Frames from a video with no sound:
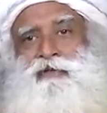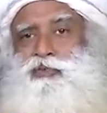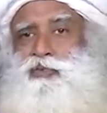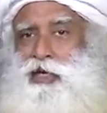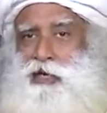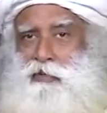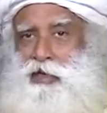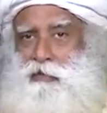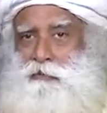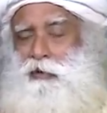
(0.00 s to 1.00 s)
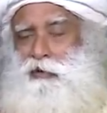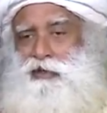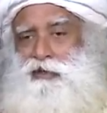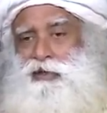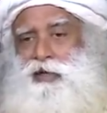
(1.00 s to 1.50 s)
is very, very
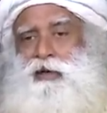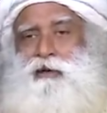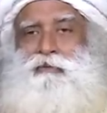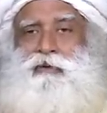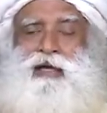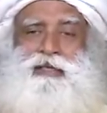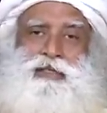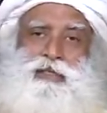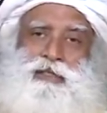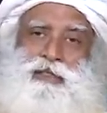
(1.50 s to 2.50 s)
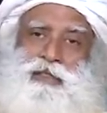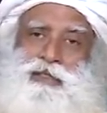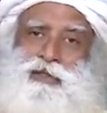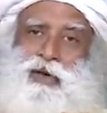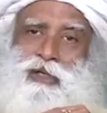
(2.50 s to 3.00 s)
important. Vaccination
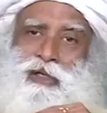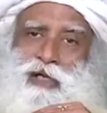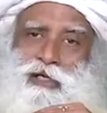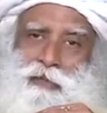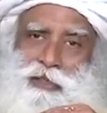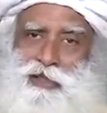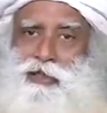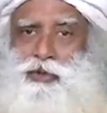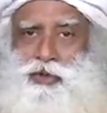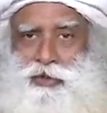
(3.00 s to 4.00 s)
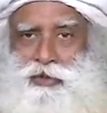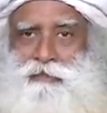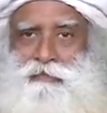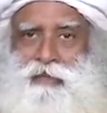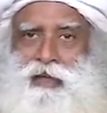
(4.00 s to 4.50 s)
is not an ultimate solution,
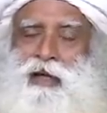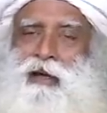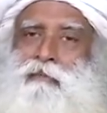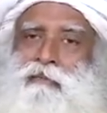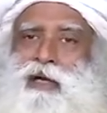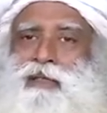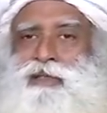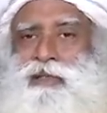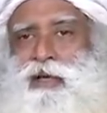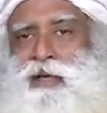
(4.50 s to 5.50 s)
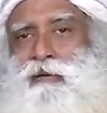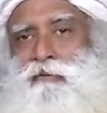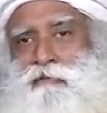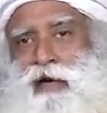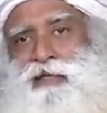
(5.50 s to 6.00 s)
but
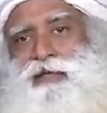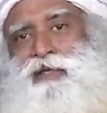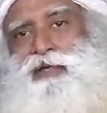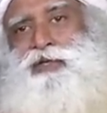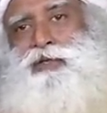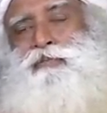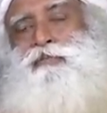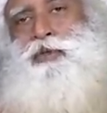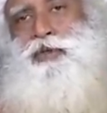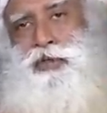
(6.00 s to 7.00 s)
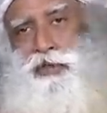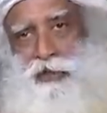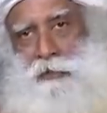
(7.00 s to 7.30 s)
vaccination pushes the